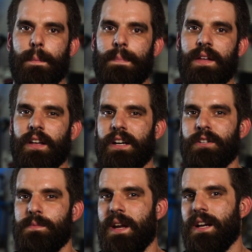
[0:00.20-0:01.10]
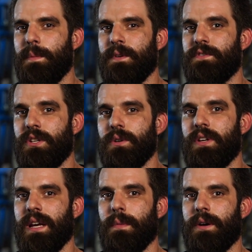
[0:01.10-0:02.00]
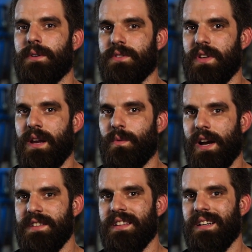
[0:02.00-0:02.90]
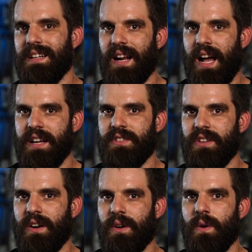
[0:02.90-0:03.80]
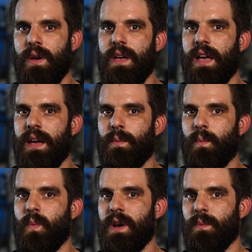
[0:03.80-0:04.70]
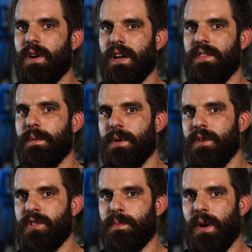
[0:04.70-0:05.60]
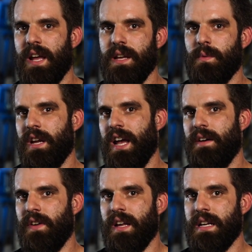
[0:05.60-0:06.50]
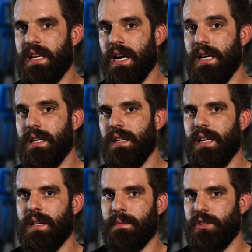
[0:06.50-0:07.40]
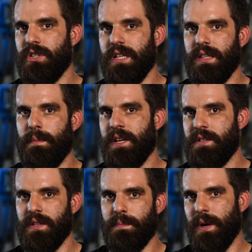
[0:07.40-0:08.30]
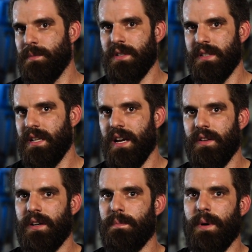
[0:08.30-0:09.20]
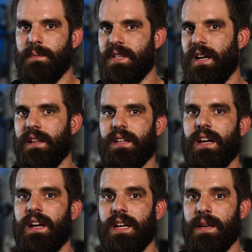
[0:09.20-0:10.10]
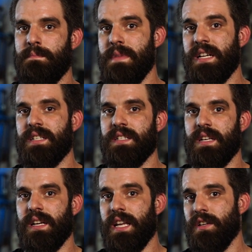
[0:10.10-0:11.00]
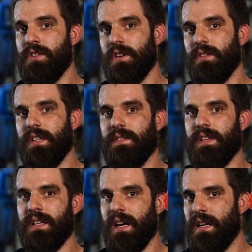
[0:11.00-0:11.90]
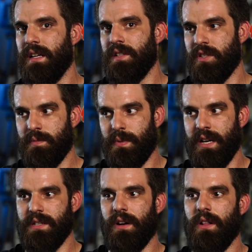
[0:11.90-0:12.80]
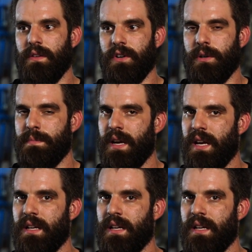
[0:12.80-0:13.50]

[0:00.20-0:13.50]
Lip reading: Bed liner is made up of two chemicals, a resin and an iso. And when we're in the booth spraying, we have a gun and a machine that basically pumps it together, pumps it out of the gun, and mixes it internally of the gun and sprays it all over your bed.